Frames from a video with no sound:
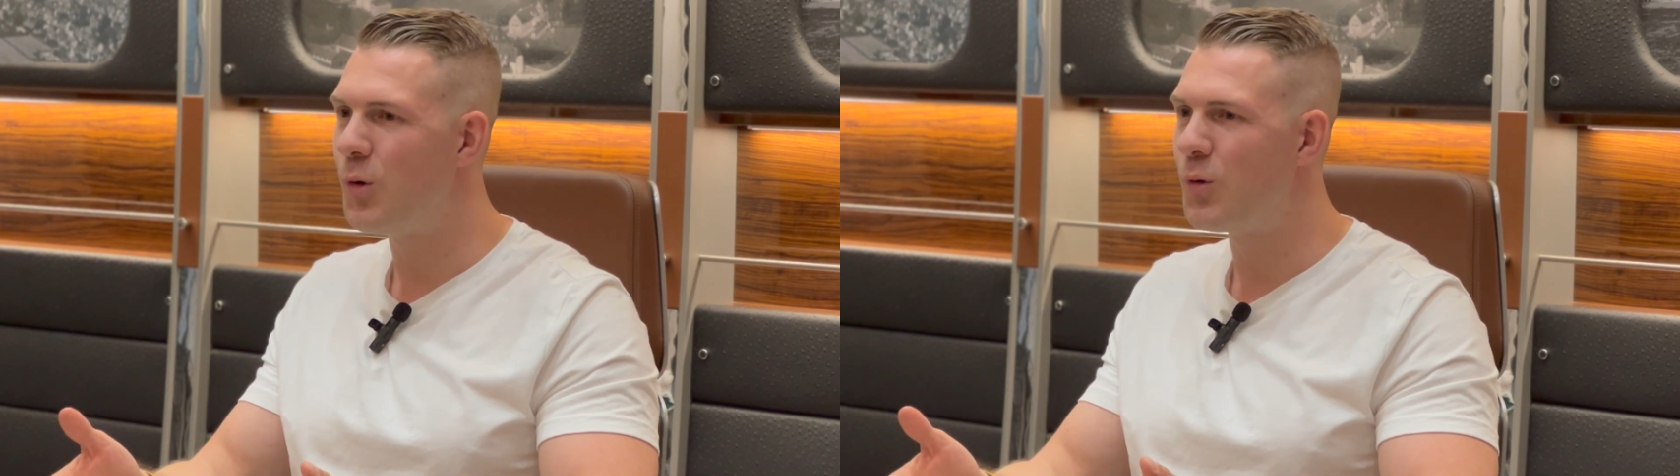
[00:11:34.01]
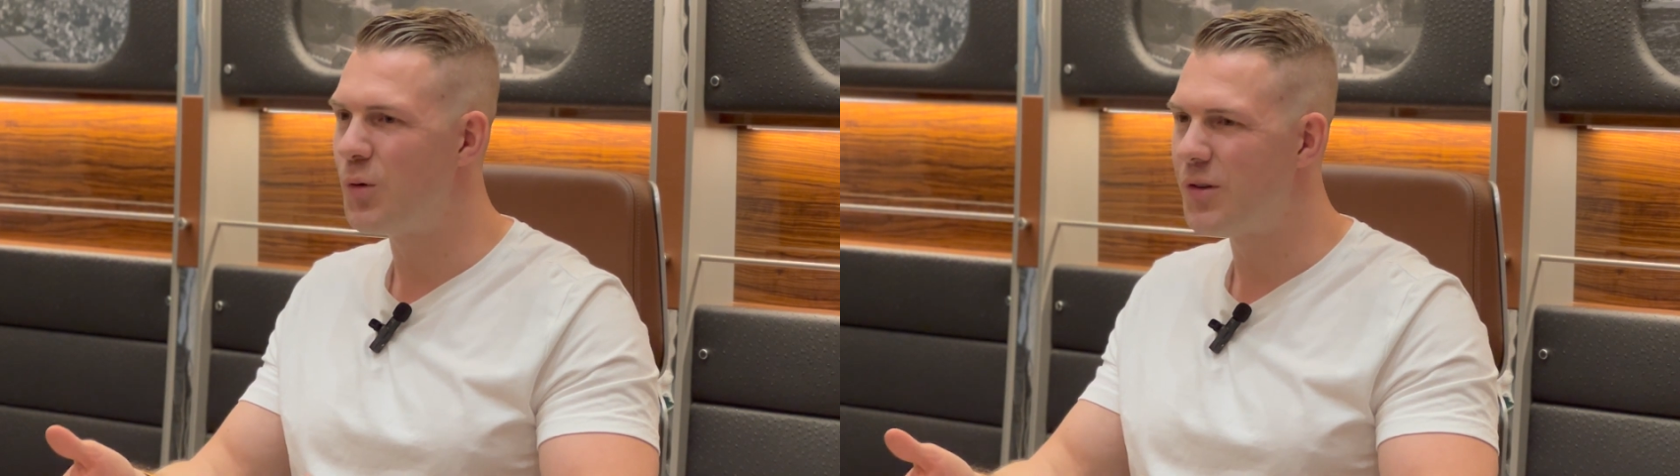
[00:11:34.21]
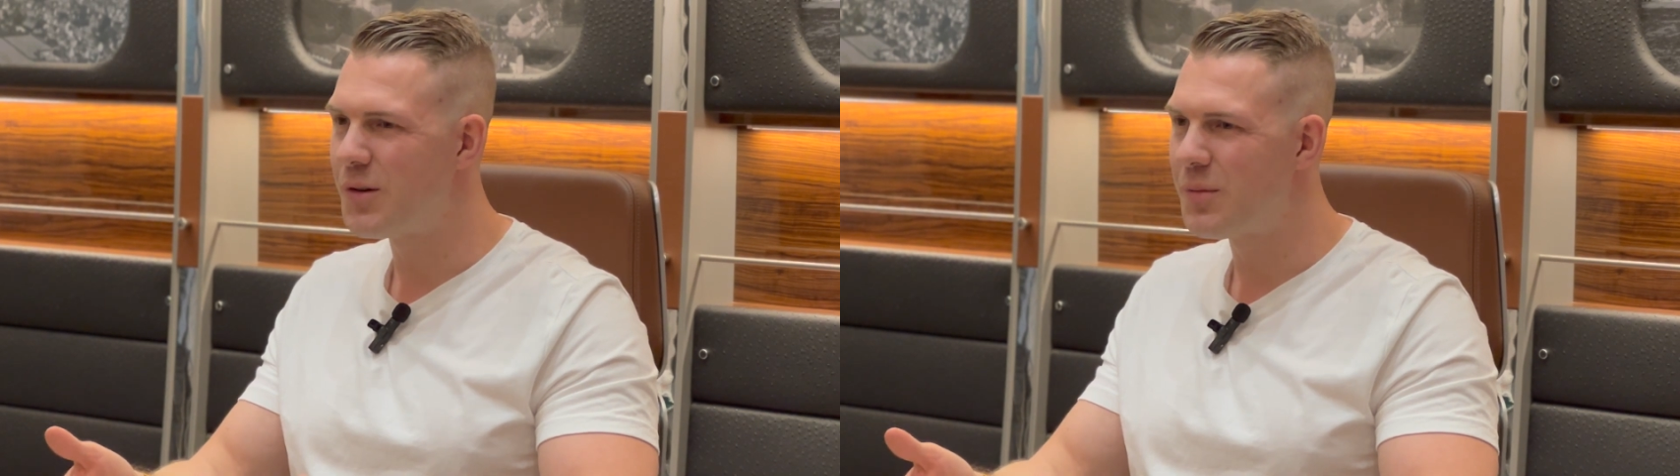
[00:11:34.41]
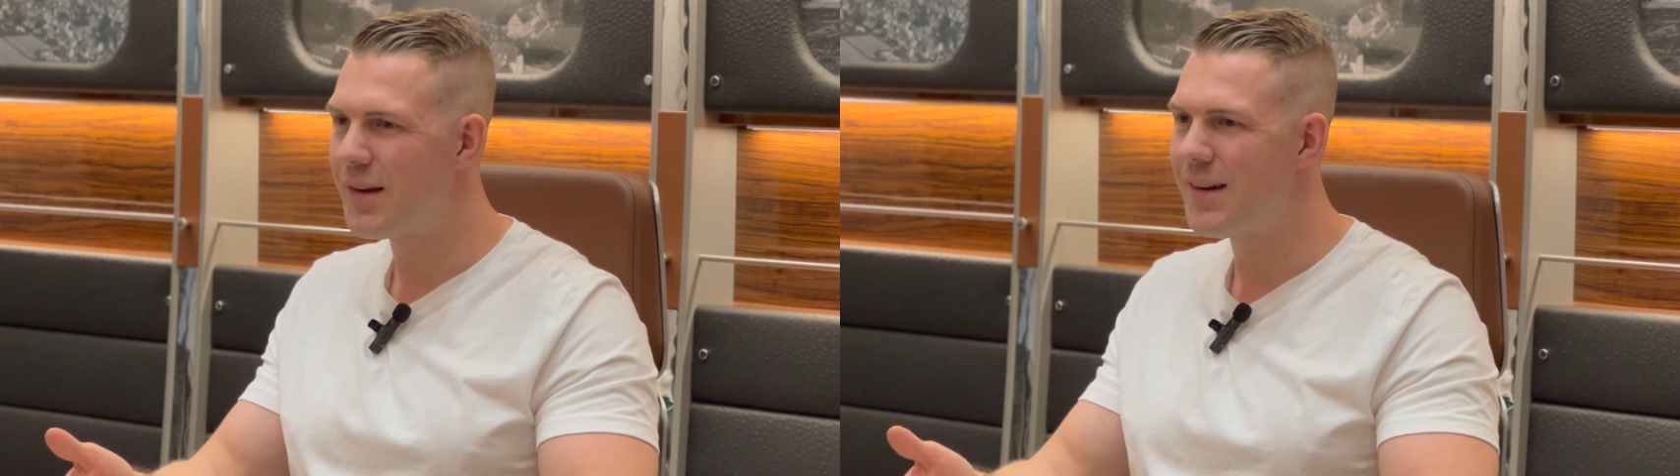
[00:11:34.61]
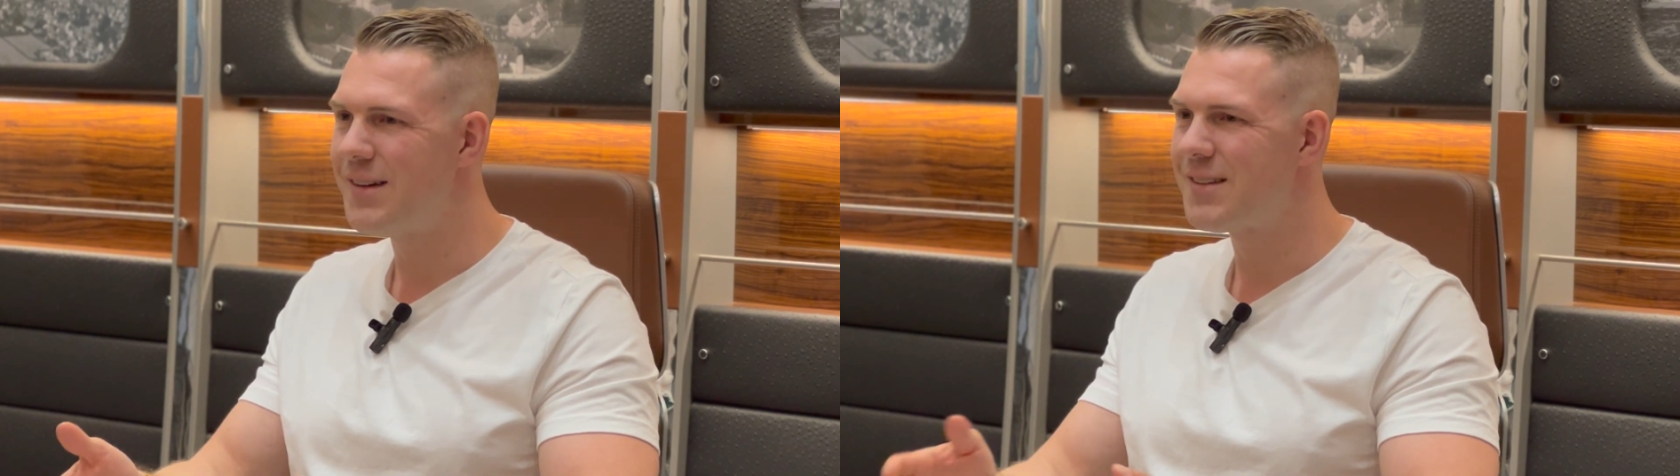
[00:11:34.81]
all over the
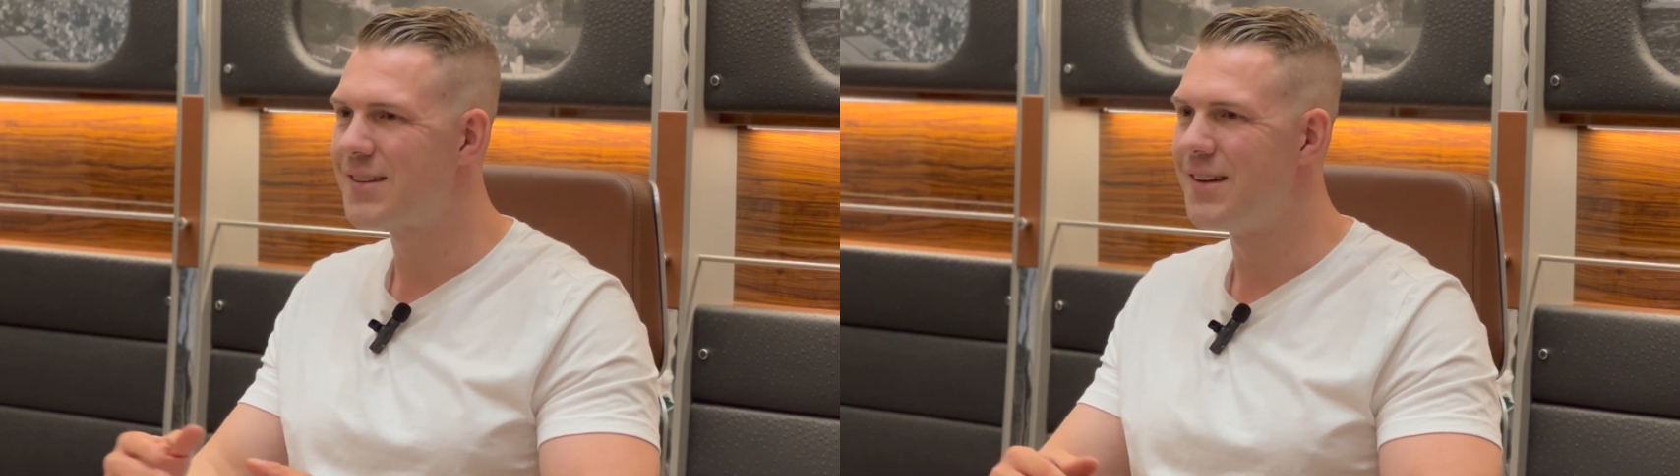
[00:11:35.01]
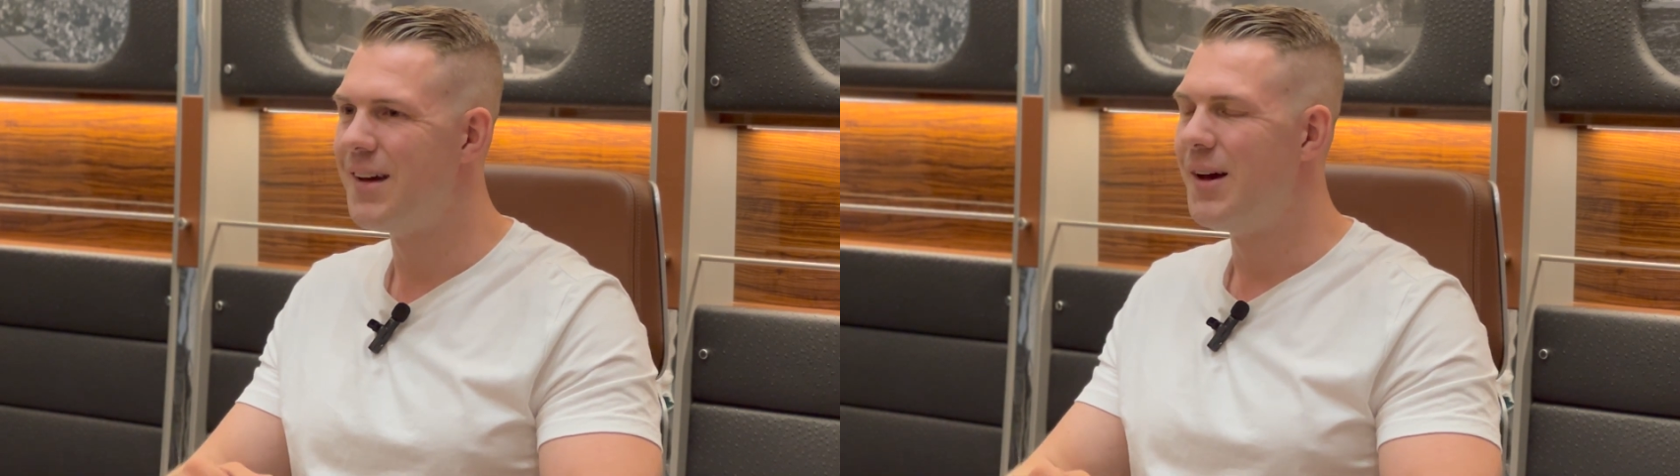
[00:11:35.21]
place.